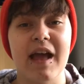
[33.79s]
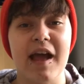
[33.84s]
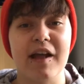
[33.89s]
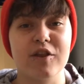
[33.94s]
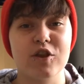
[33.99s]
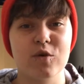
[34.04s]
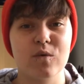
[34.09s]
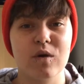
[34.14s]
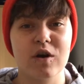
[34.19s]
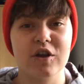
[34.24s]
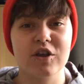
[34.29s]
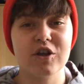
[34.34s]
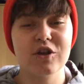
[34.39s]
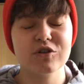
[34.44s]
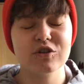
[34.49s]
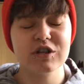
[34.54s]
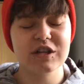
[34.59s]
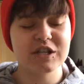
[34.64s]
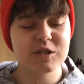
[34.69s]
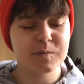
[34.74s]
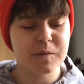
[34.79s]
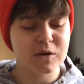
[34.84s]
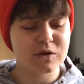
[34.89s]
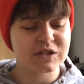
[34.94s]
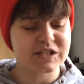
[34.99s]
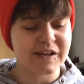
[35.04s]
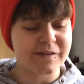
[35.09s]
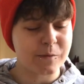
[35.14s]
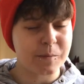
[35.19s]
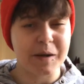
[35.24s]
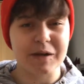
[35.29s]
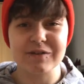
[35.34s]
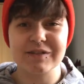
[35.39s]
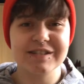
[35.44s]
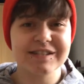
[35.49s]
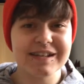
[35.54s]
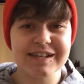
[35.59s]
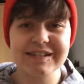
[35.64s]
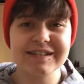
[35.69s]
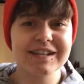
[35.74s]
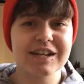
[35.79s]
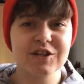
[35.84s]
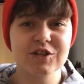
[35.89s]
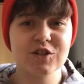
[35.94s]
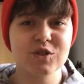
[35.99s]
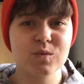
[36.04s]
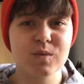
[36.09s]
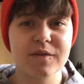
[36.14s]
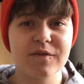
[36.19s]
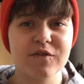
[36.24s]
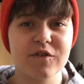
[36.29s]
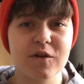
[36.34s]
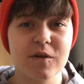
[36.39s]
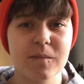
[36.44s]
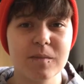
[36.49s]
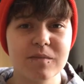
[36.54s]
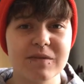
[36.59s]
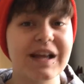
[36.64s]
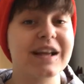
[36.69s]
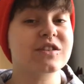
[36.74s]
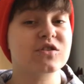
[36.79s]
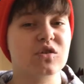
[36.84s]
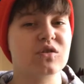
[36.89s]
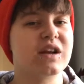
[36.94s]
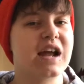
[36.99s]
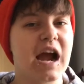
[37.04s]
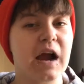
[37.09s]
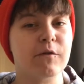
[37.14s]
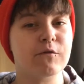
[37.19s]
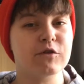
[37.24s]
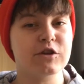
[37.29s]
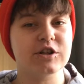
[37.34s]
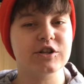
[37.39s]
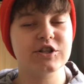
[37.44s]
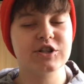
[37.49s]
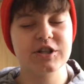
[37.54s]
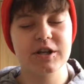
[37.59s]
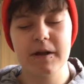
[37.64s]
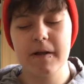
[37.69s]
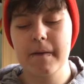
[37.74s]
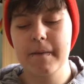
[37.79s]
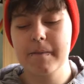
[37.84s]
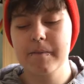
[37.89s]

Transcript: And you are usually supposed to have about 6 sessions with them, that's on average.